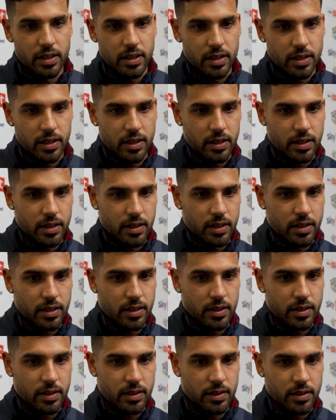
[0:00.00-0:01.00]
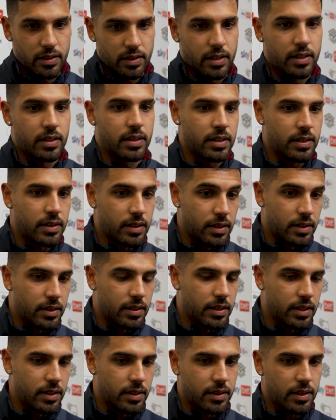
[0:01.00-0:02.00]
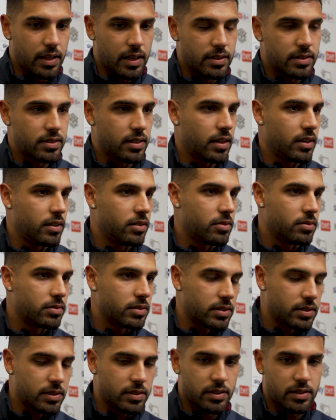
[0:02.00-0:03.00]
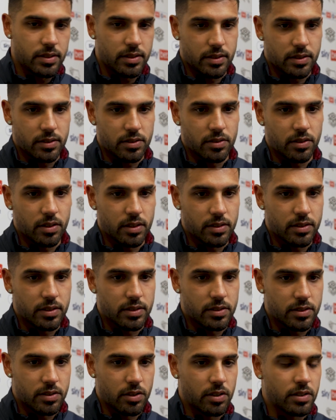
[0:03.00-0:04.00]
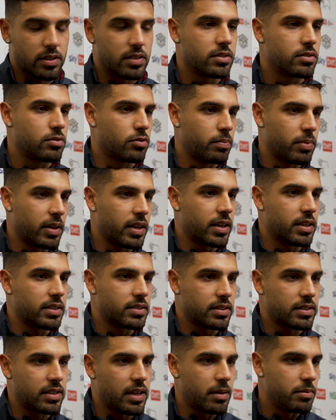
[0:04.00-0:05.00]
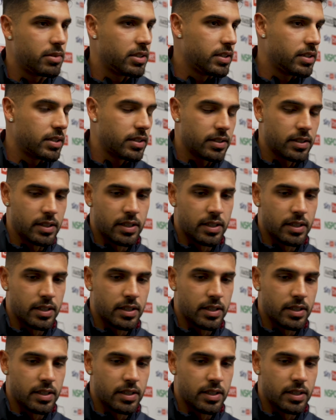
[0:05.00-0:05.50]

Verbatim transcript: and and the day stadium it's it's not it's not easy to play against derby here